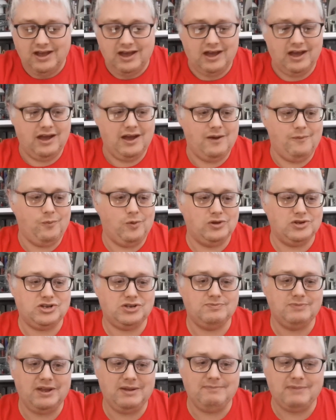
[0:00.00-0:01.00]

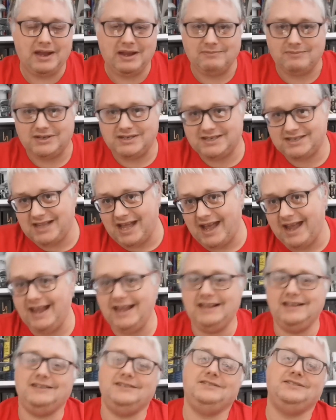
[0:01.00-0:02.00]
Watching me make
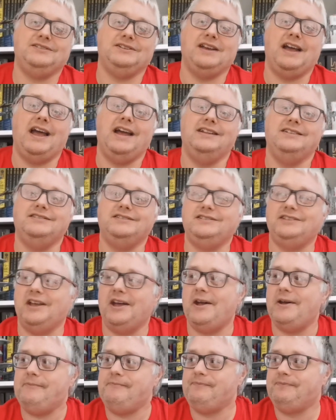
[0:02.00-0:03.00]
mistakes
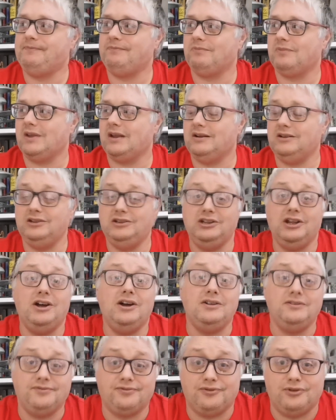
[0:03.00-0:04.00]
and
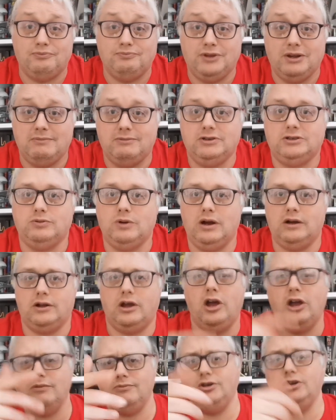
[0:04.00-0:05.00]
learn from them as well. And
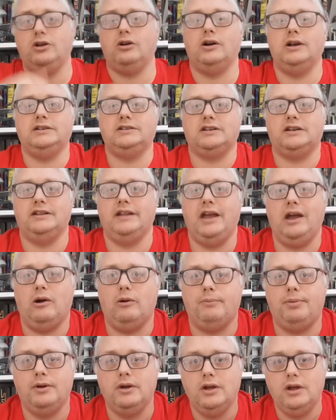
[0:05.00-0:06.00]
I hope you guys can
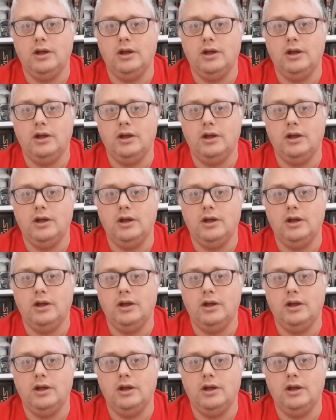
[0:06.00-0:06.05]
help